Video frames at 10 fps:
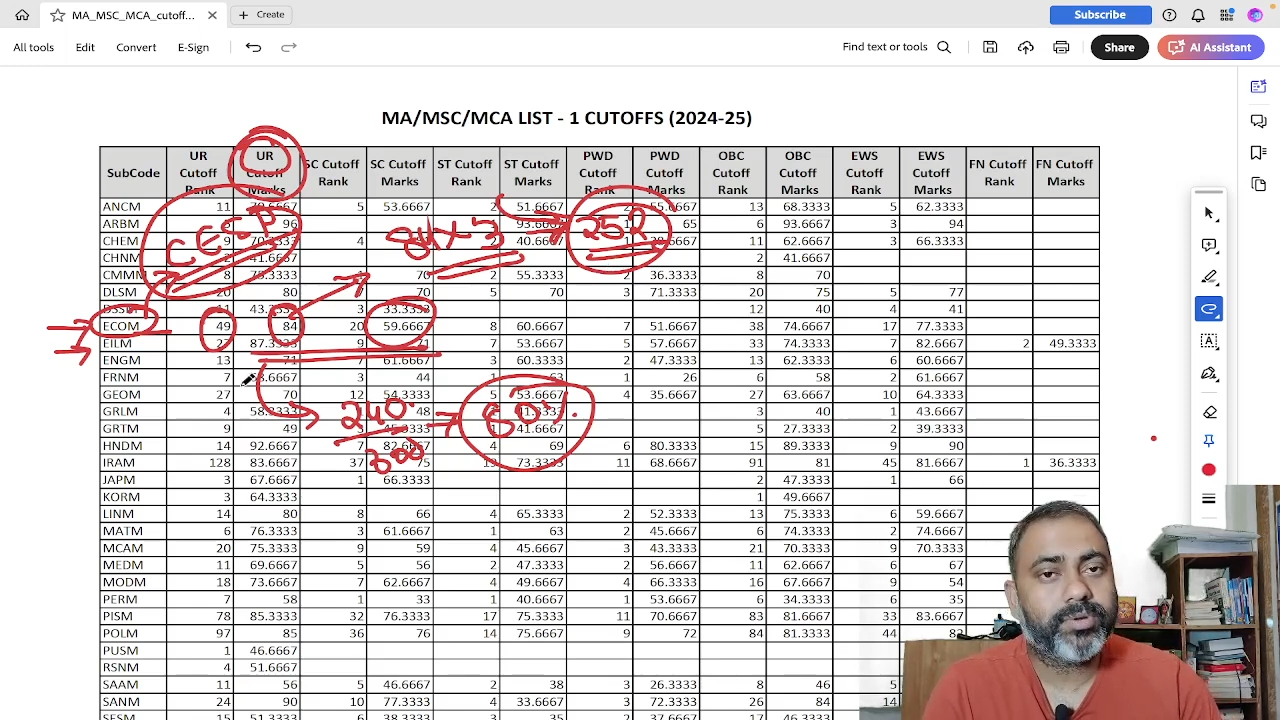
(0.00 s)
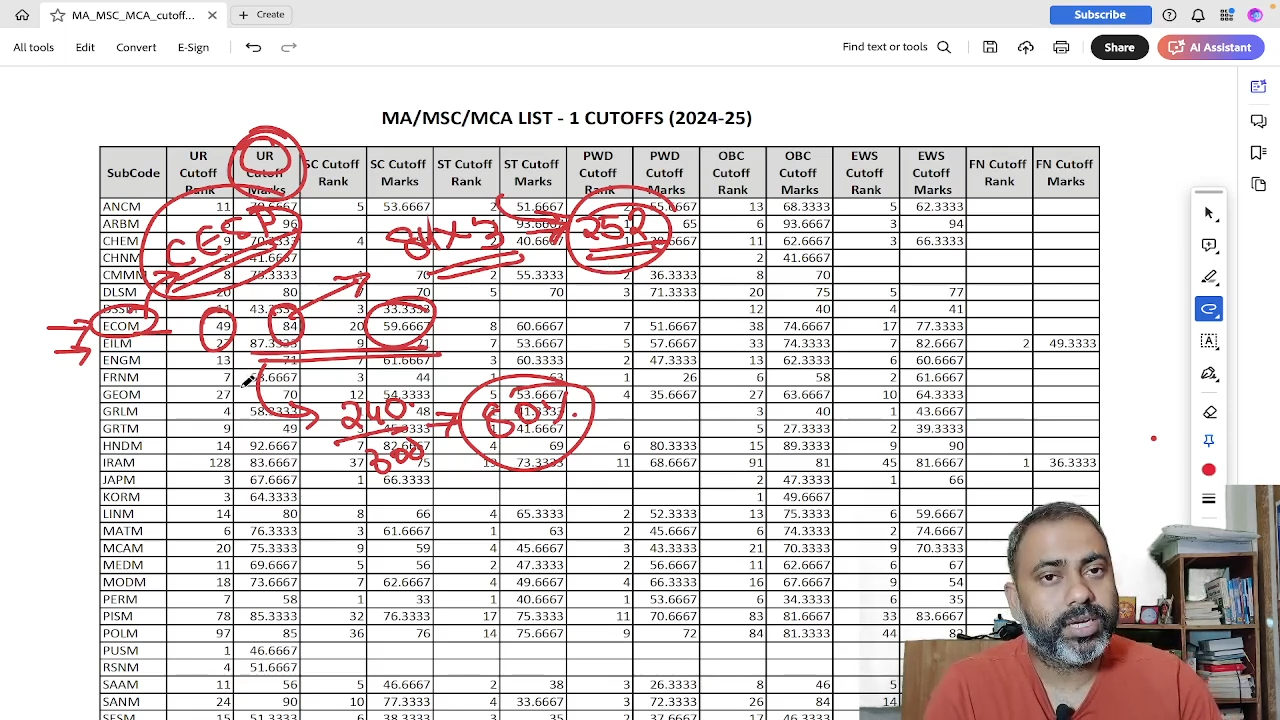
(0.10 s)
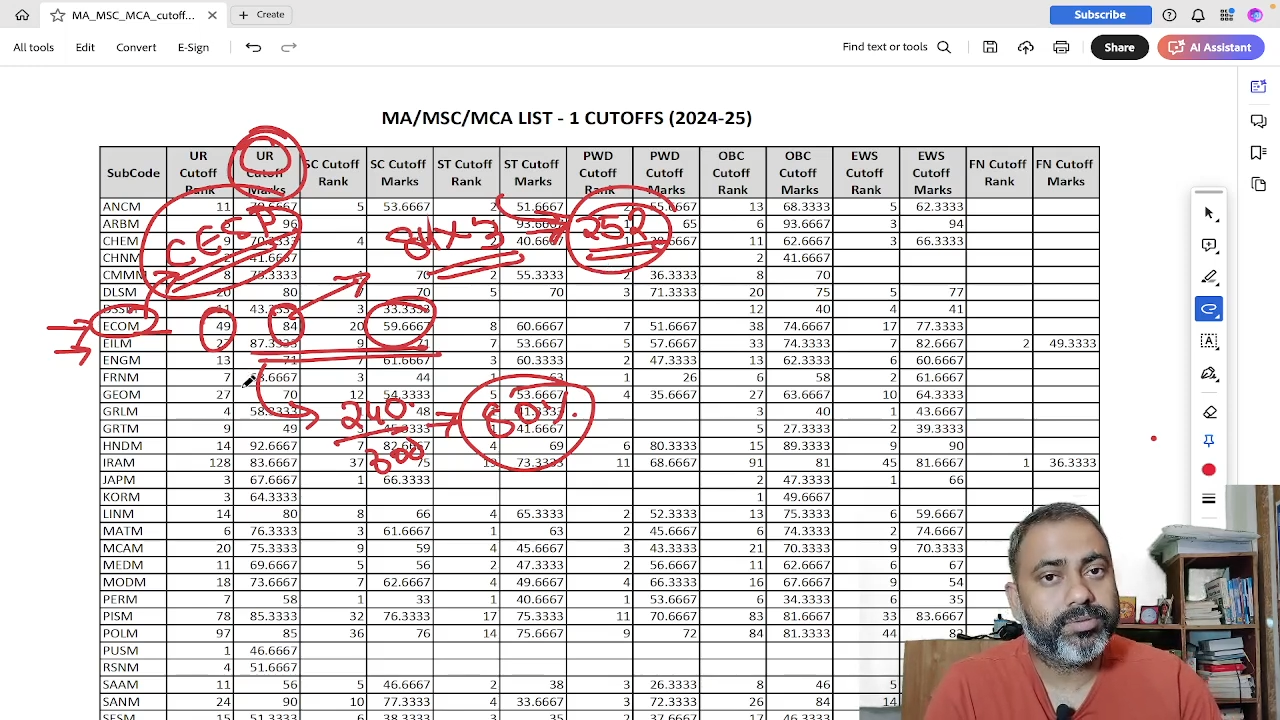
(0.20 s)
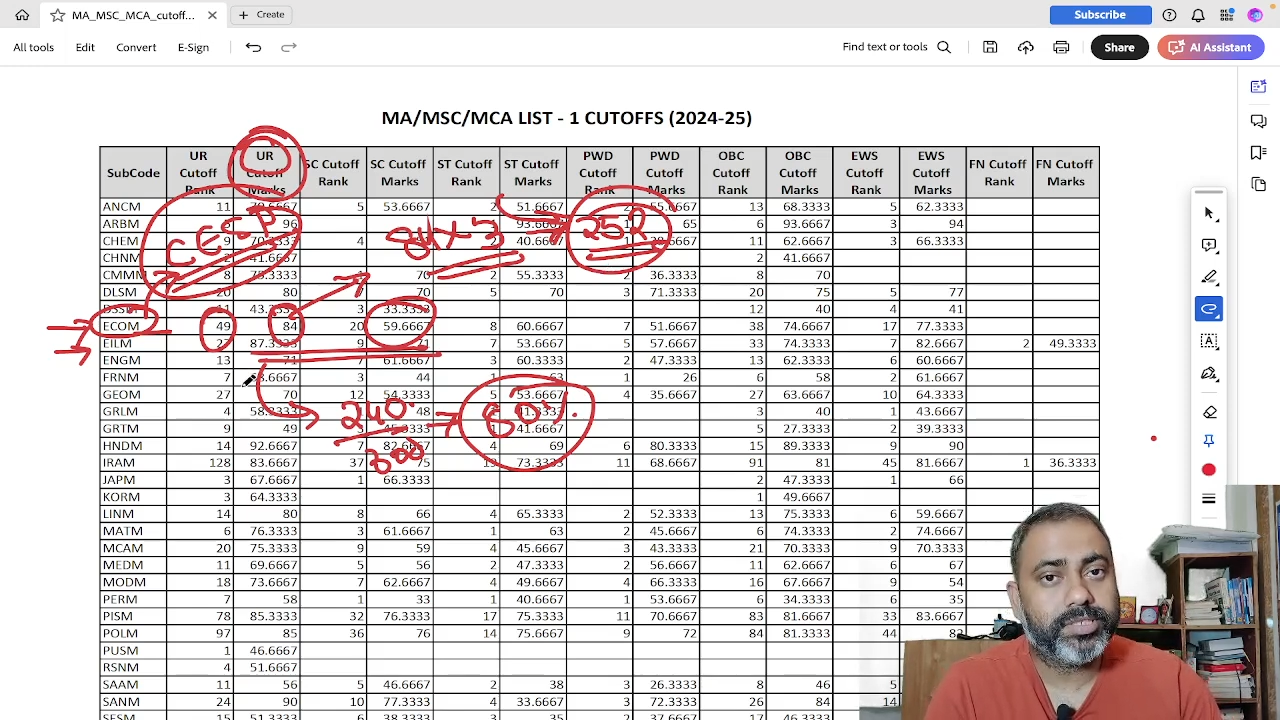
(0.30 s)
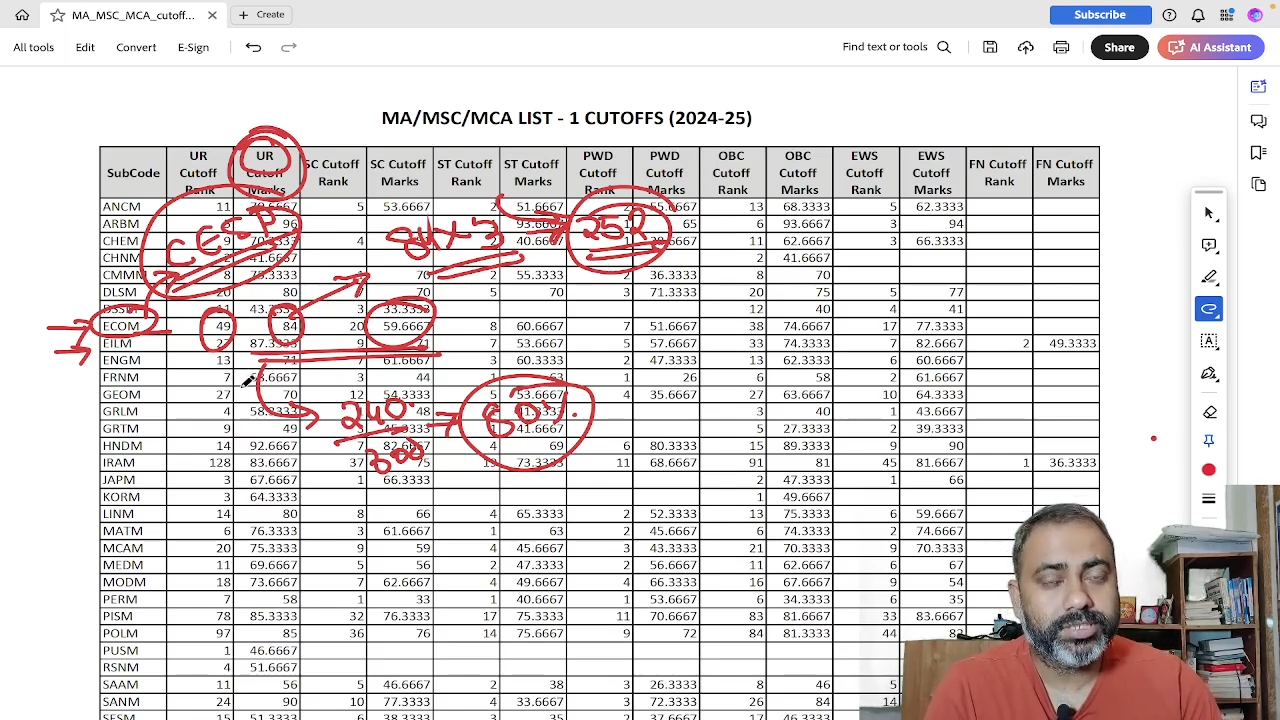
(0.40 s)

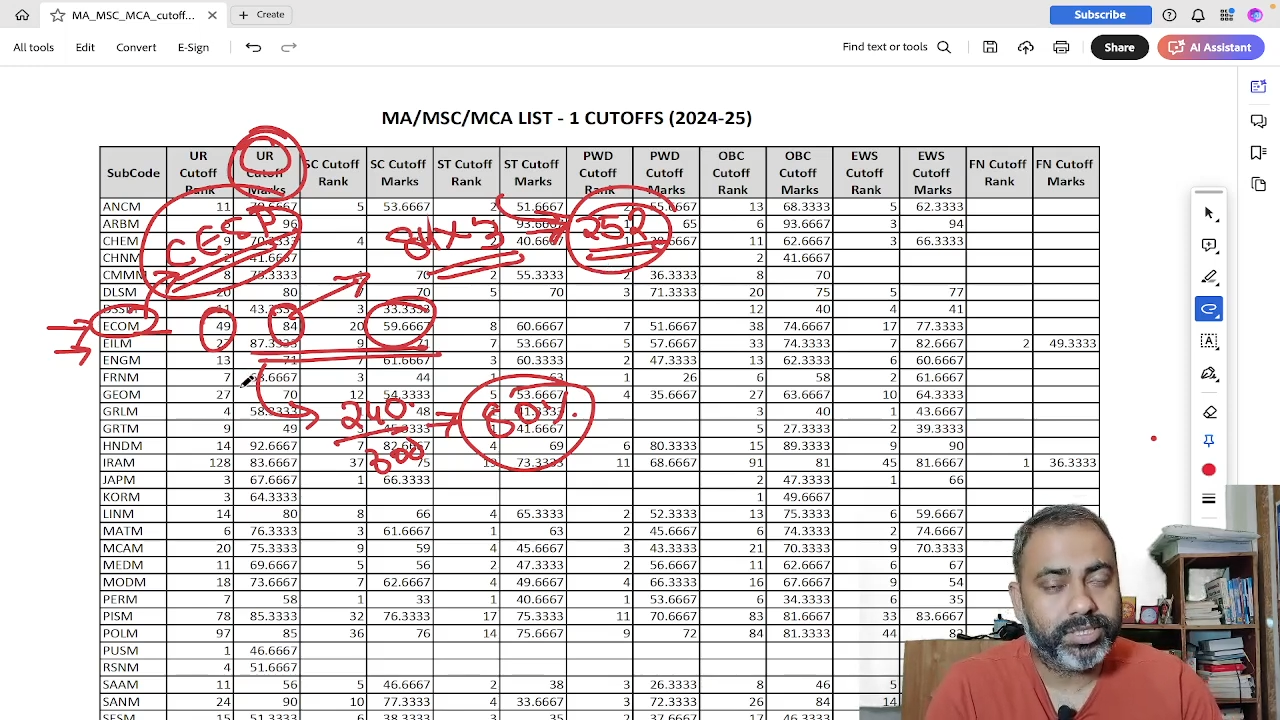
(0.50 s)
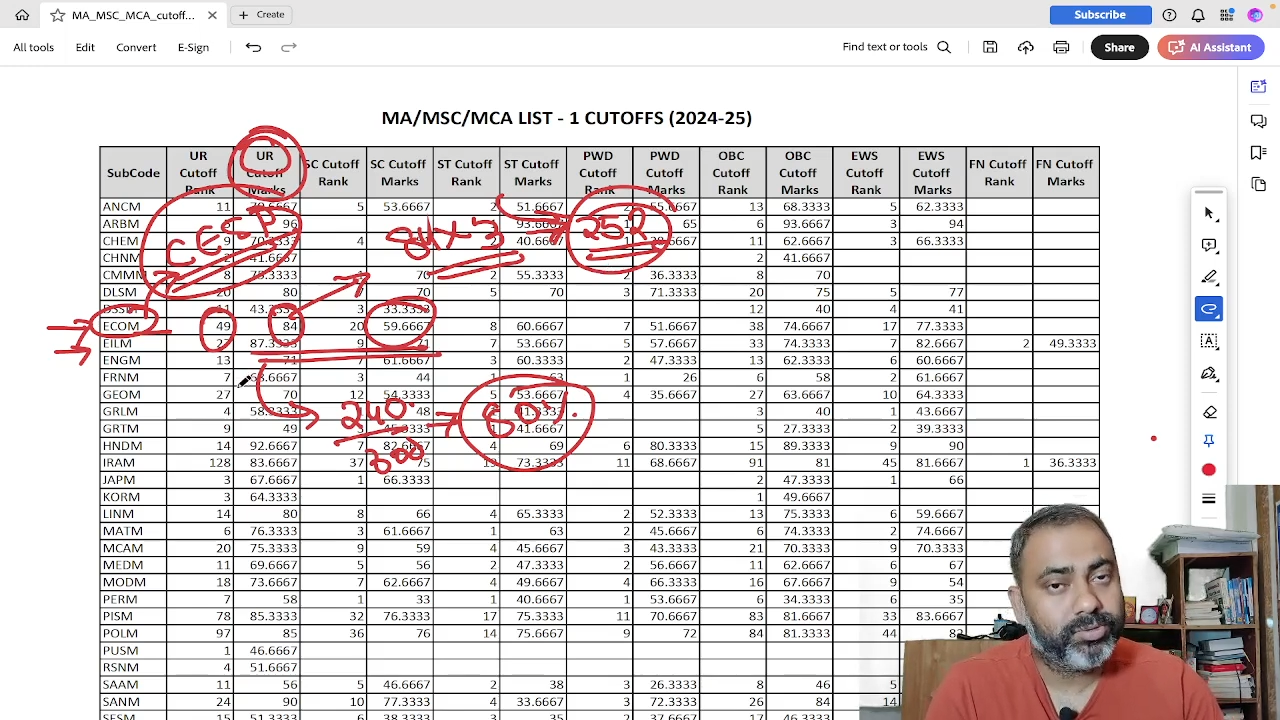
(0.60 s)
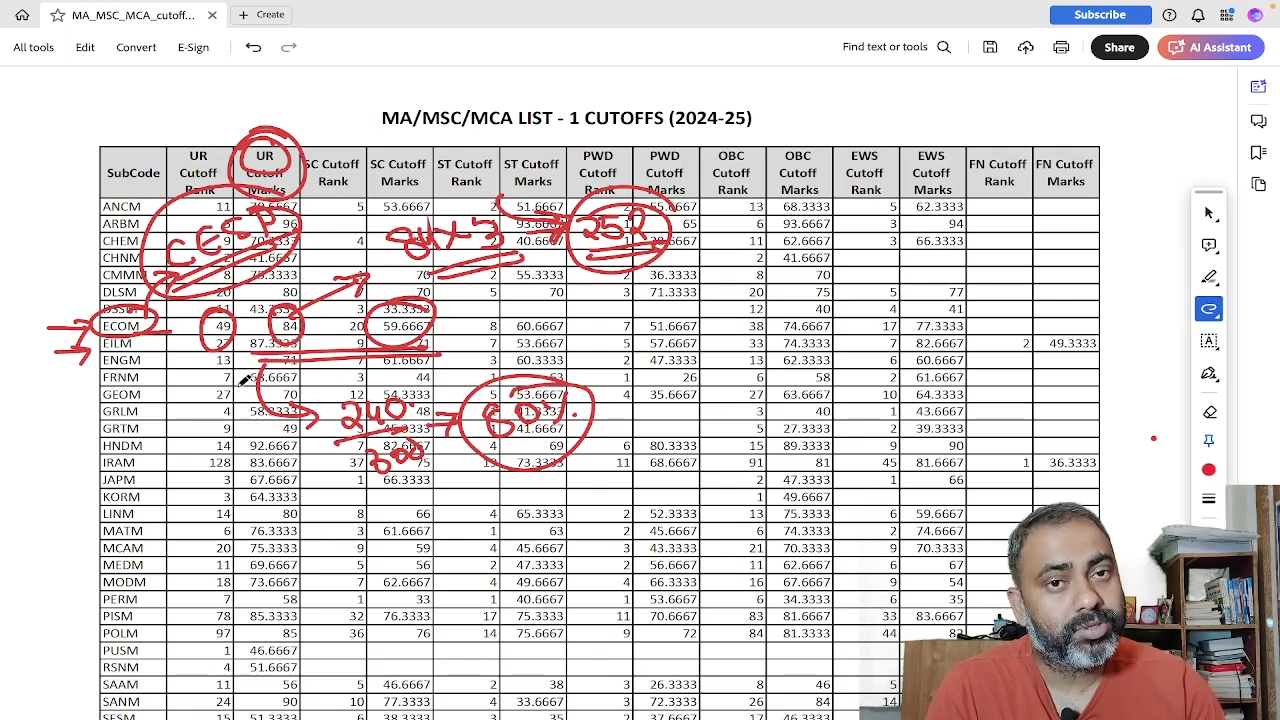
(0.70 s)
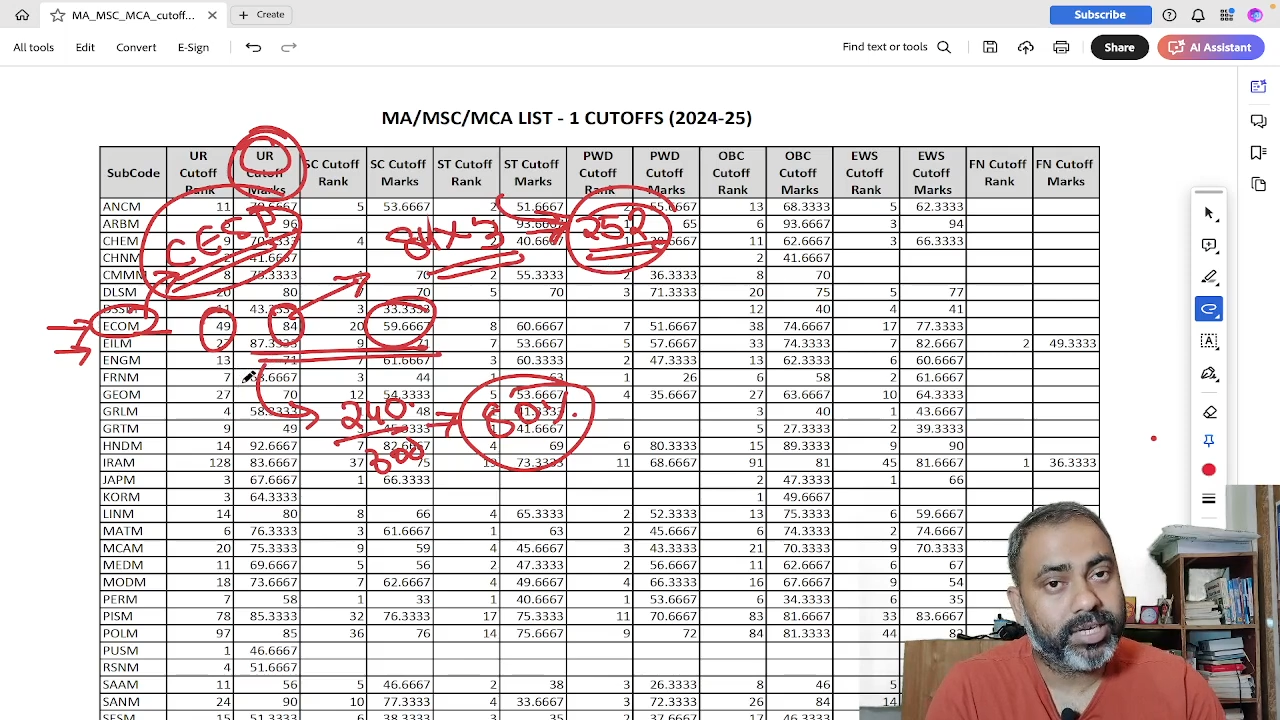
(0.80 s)
whenever JNU